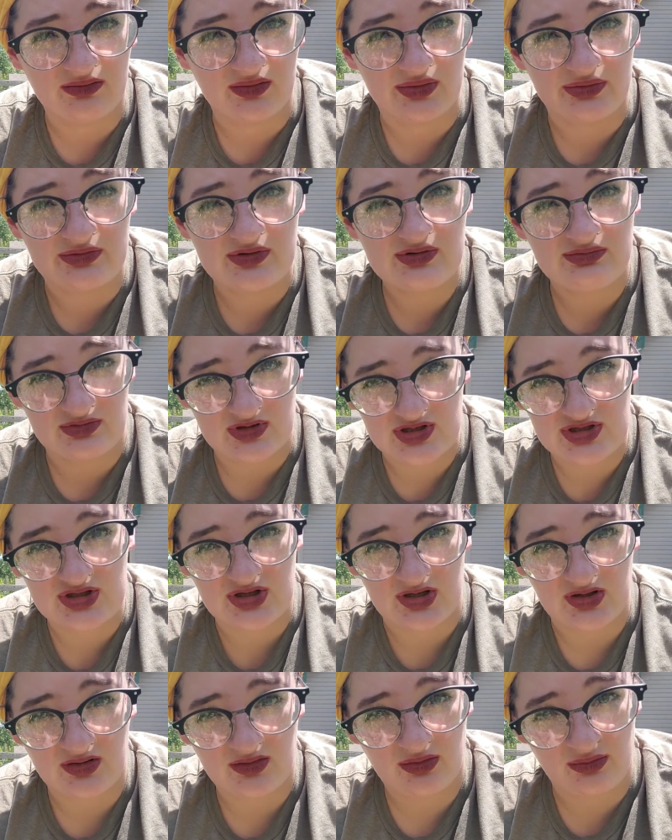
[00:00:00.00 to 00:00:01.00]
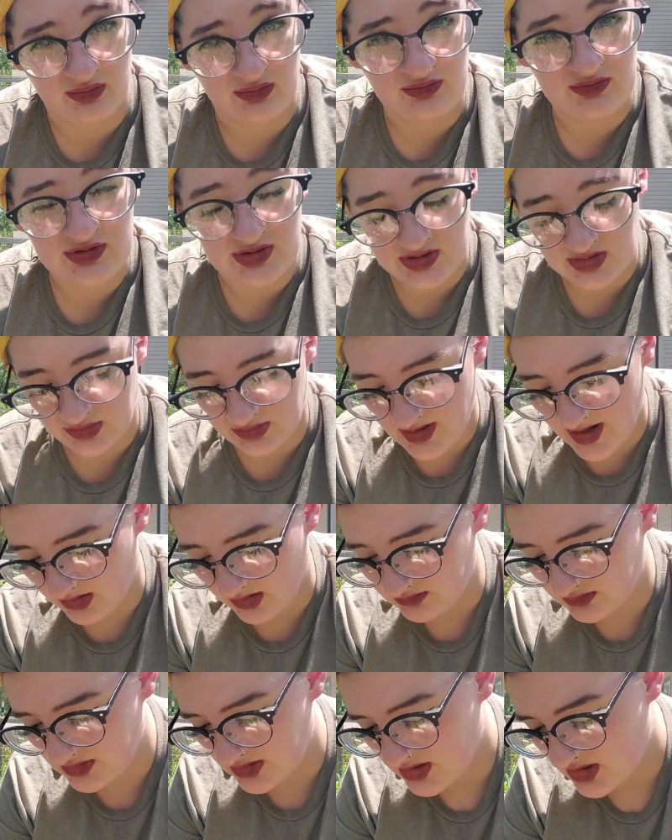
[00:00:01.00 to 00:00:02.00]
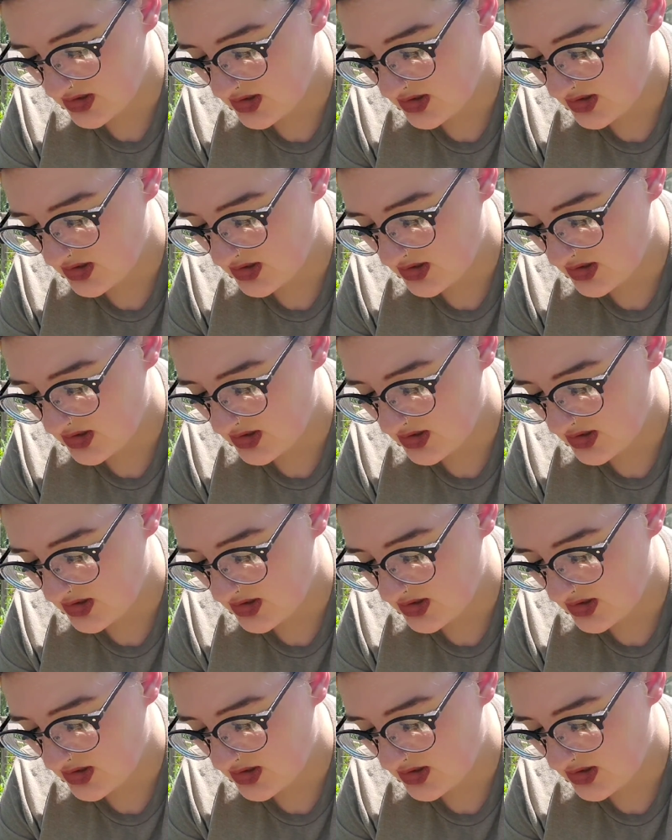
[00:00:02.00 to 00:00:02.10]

roots reaching through to the ground.